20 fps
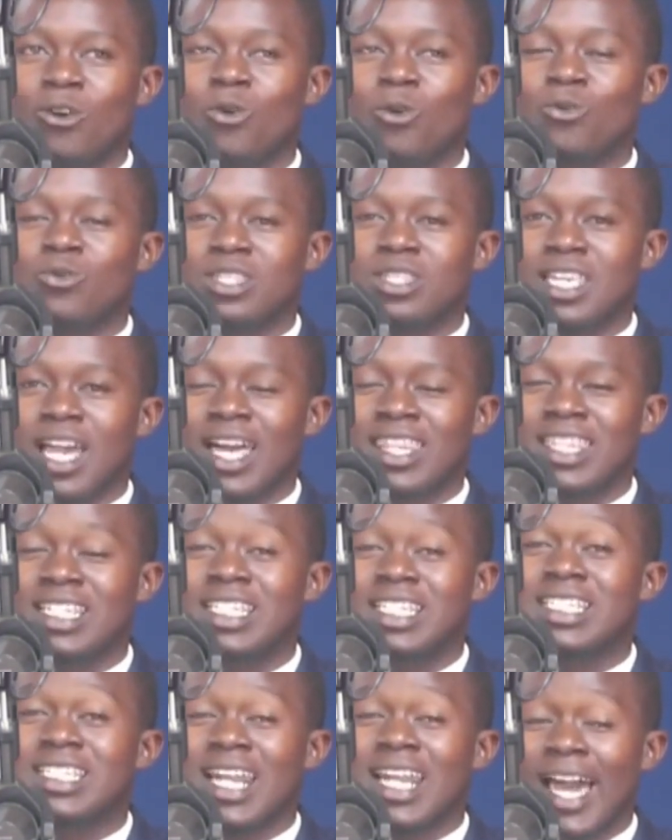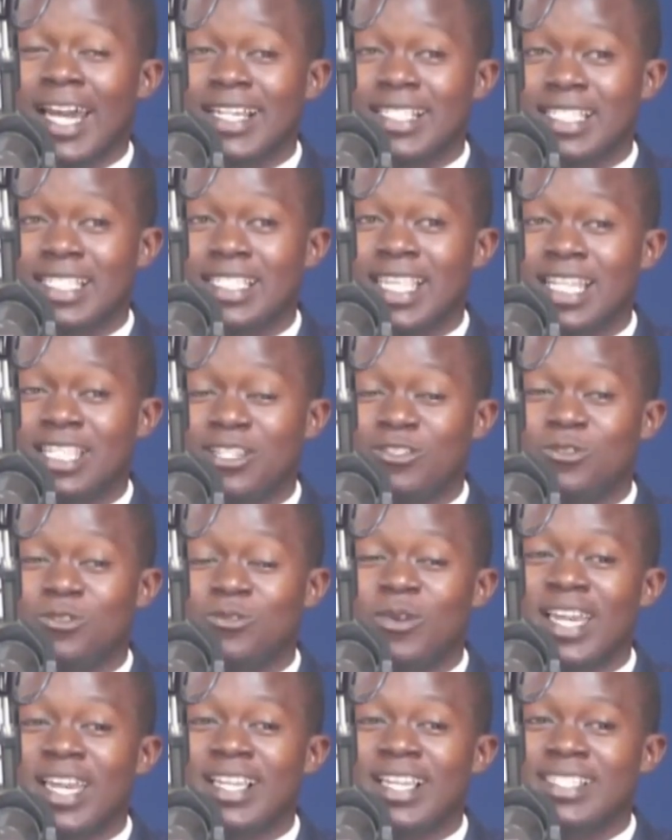all the other drugs that
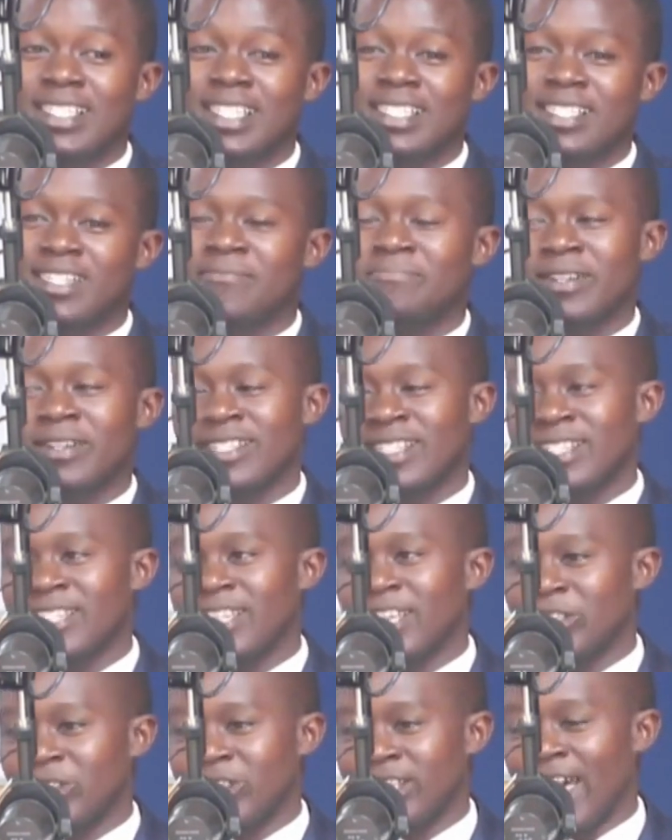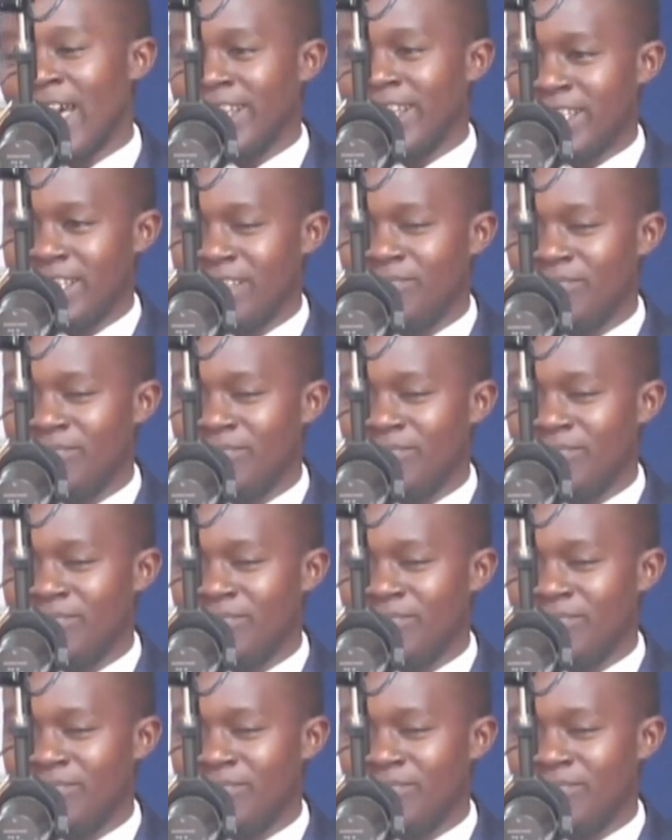do exist in present day society.